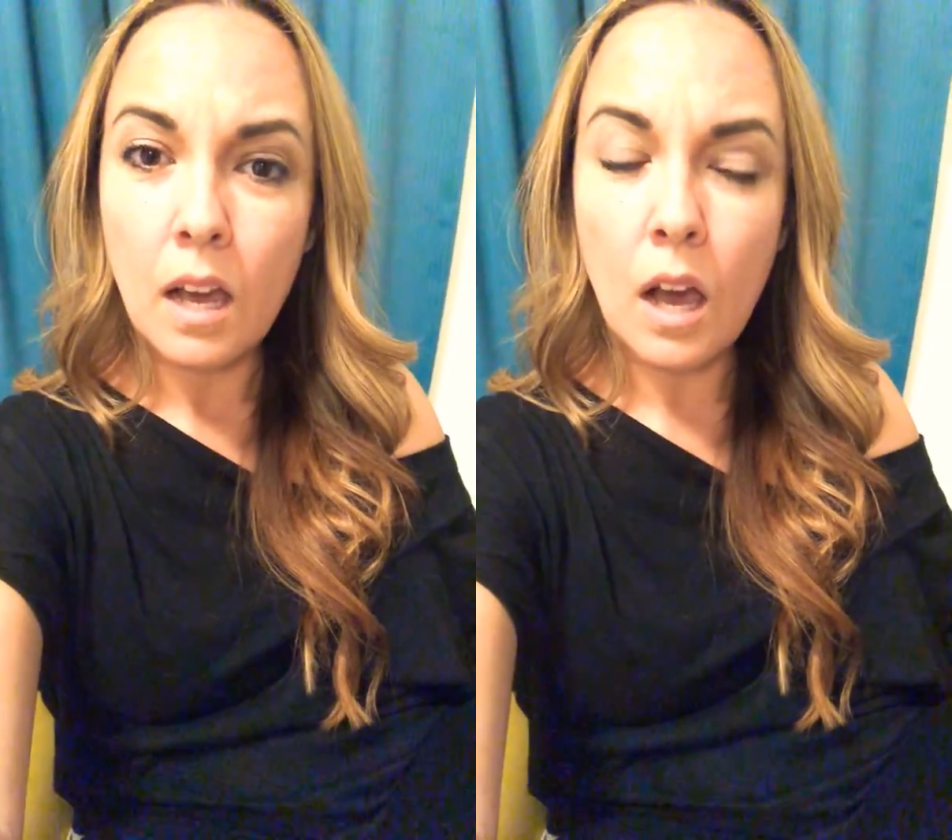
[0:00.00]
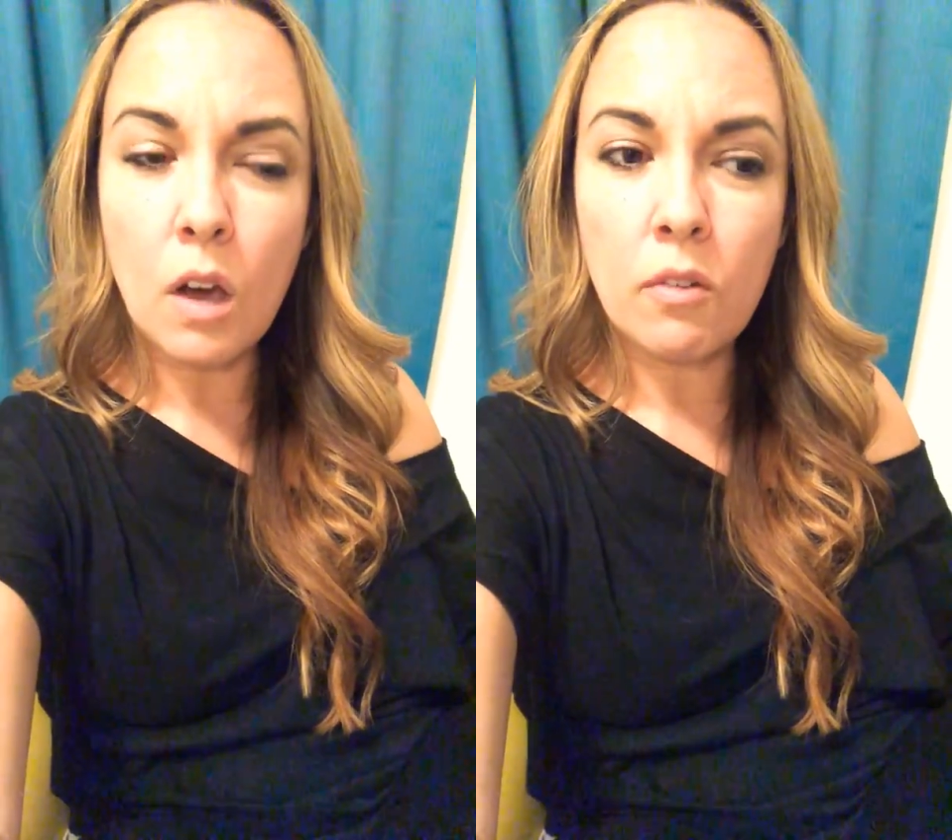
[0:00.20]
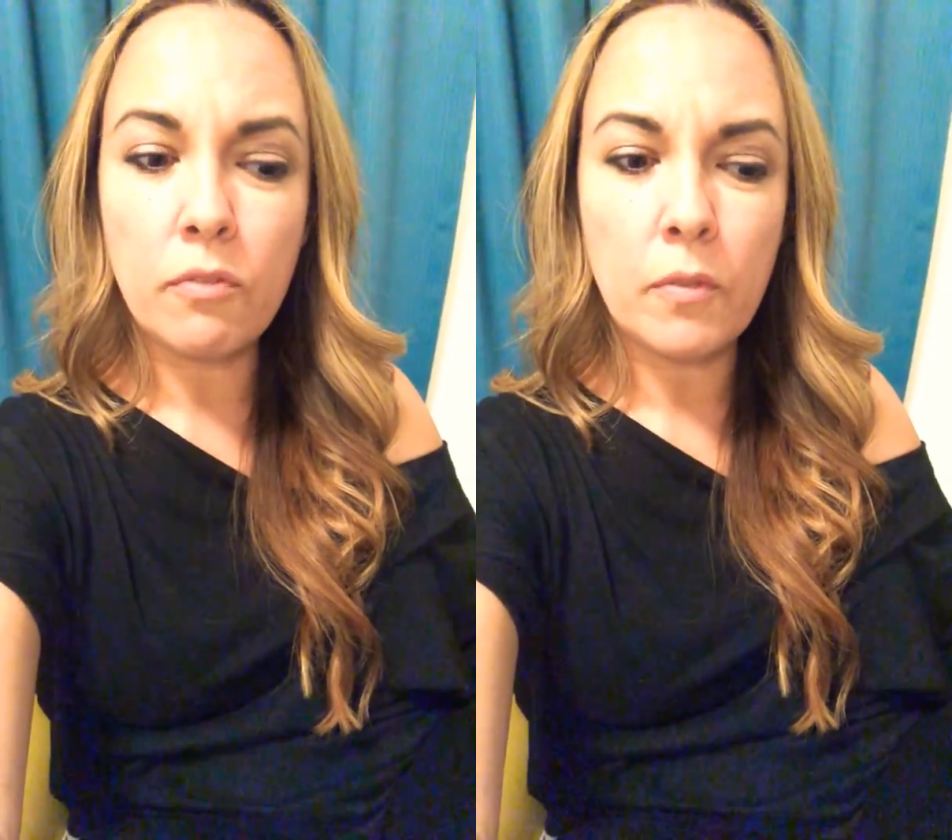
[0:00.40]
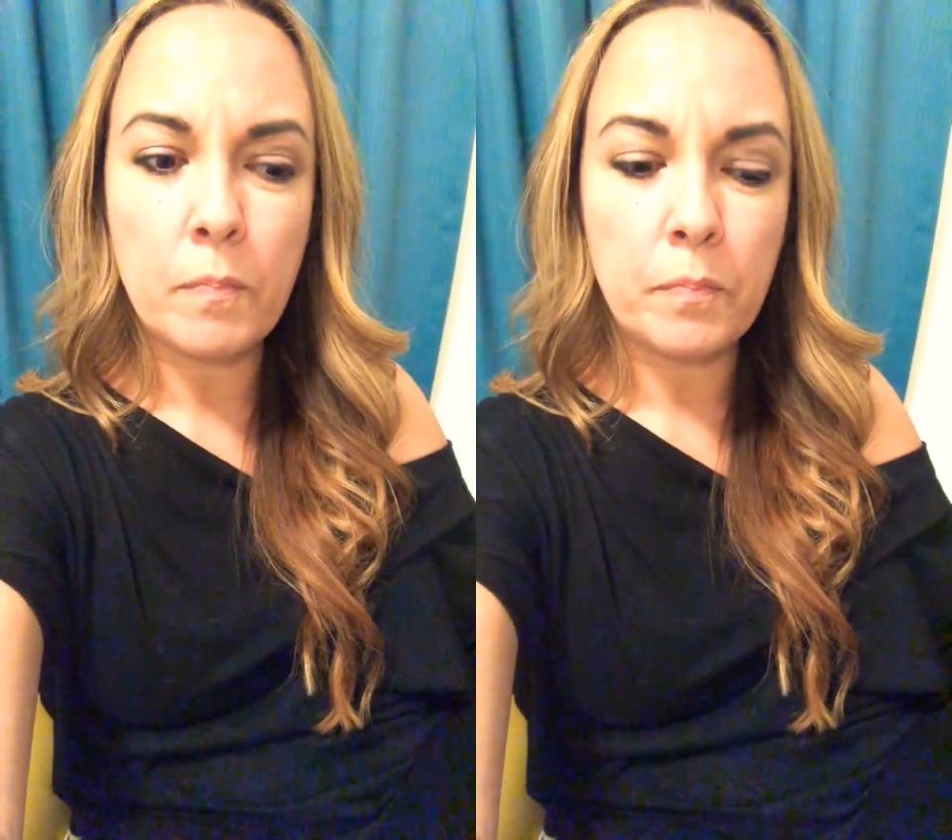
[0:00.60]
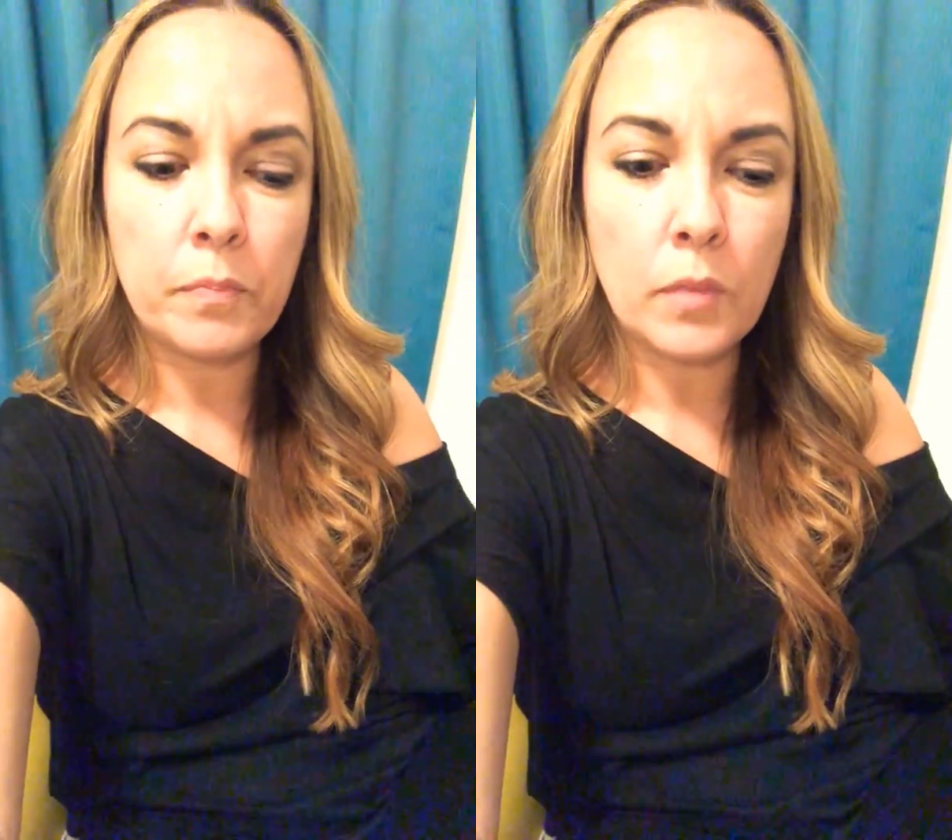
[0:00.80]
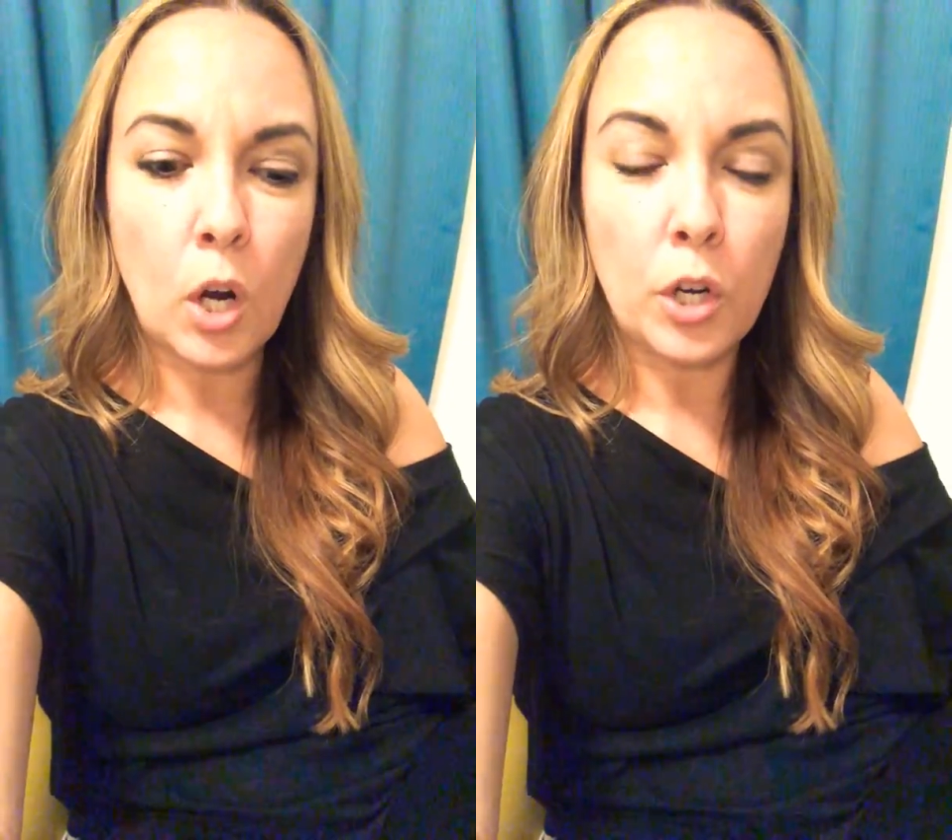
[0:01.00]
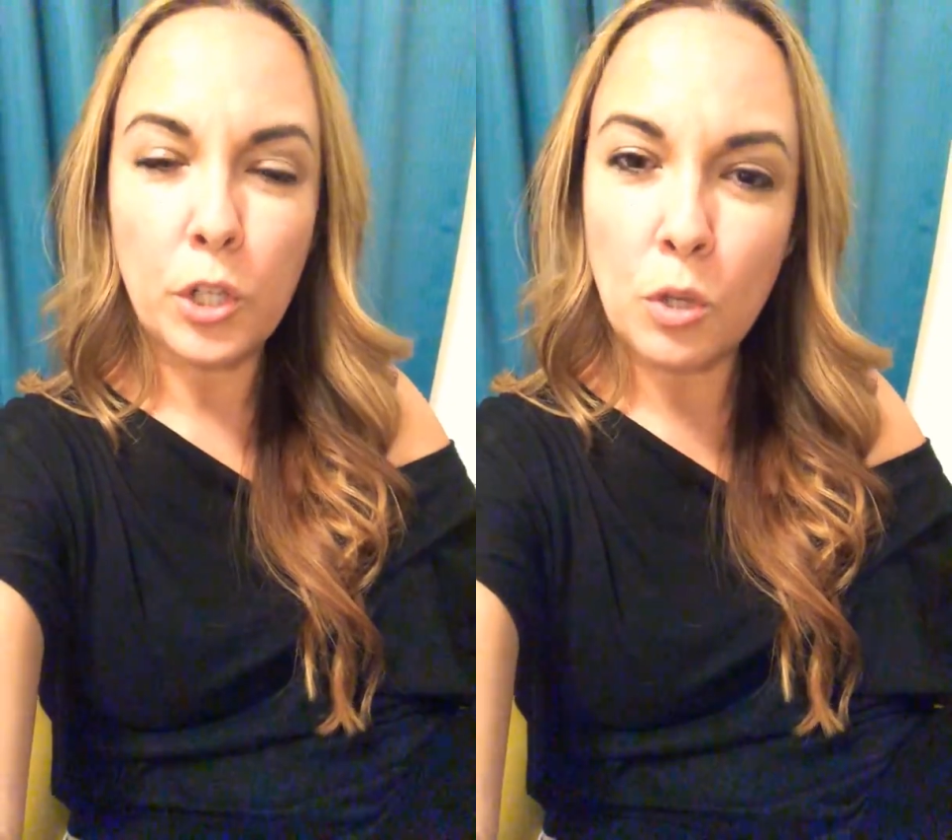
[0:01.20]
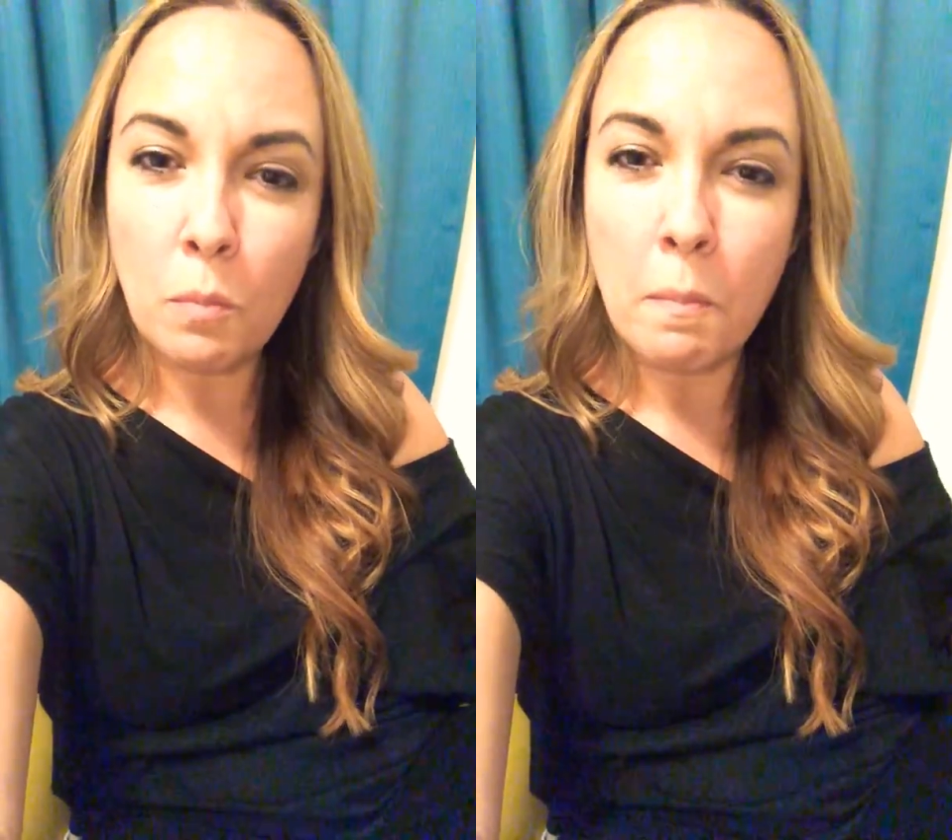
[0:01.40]
of our
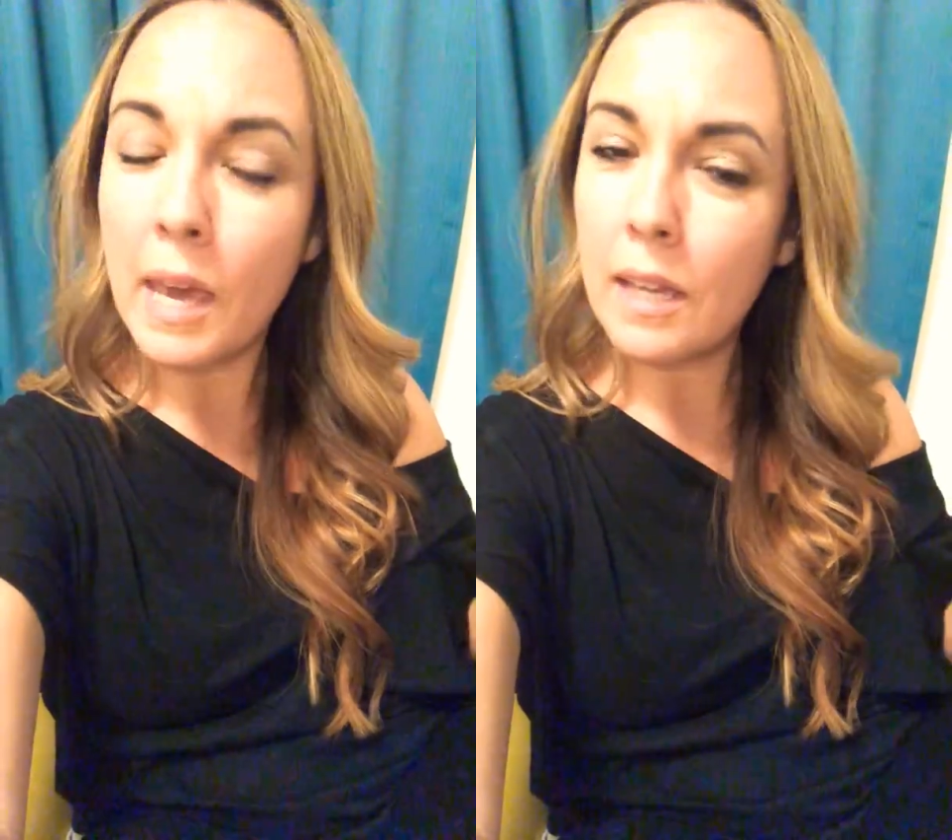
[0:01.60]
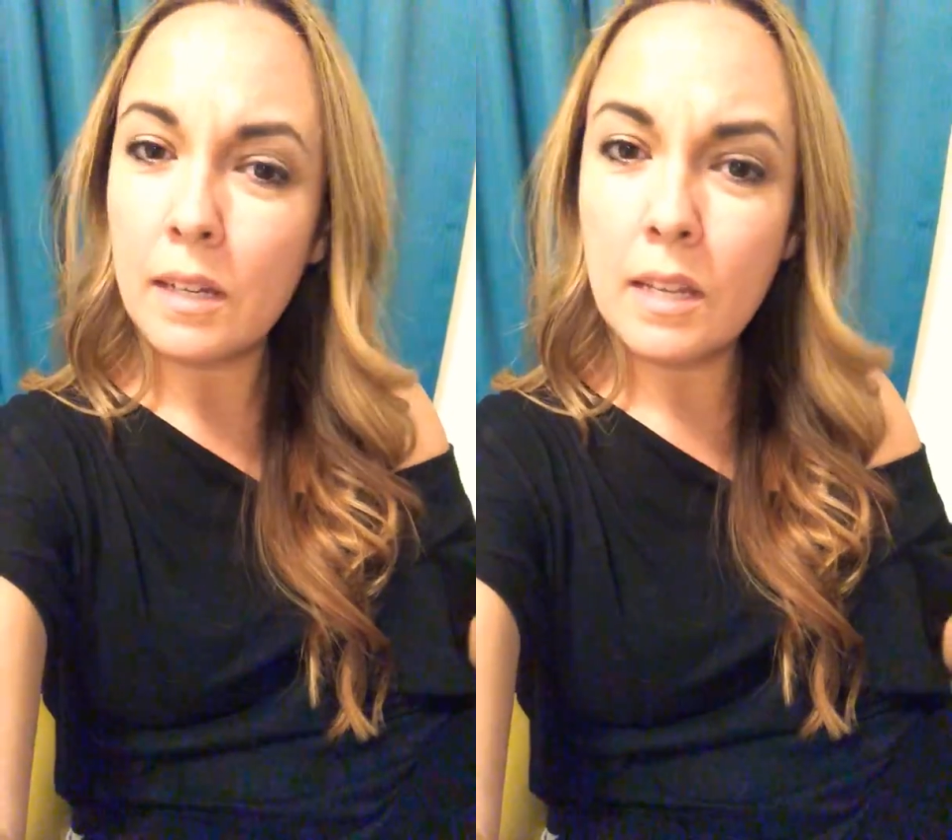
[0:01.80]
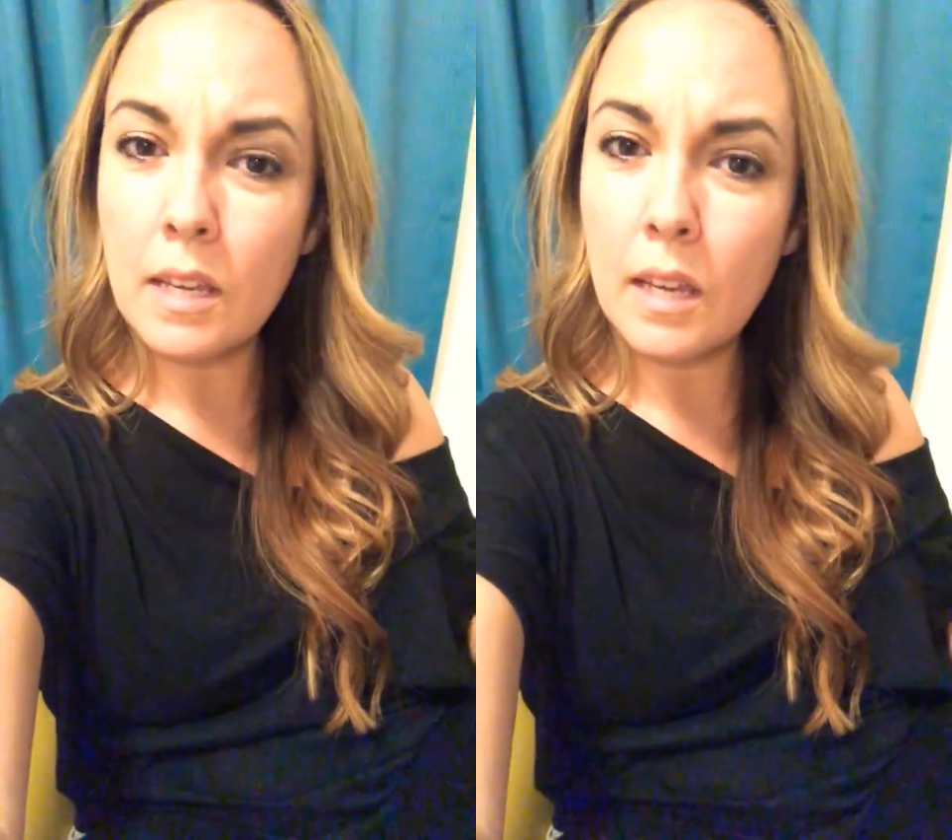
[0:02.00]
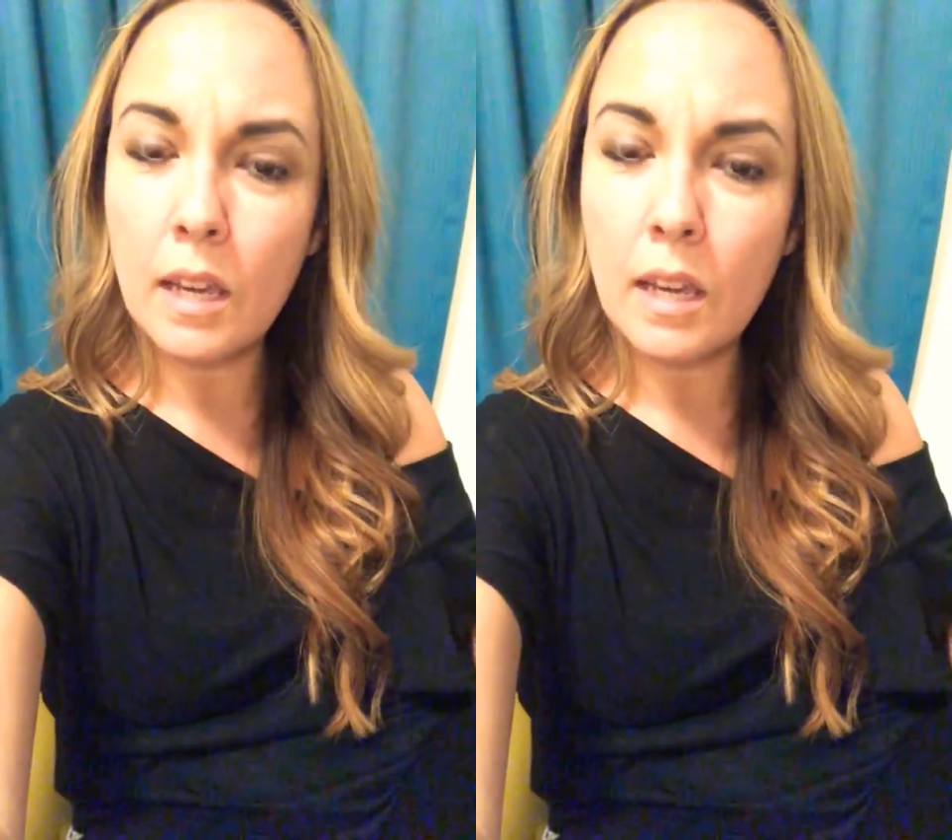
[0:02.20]
humanity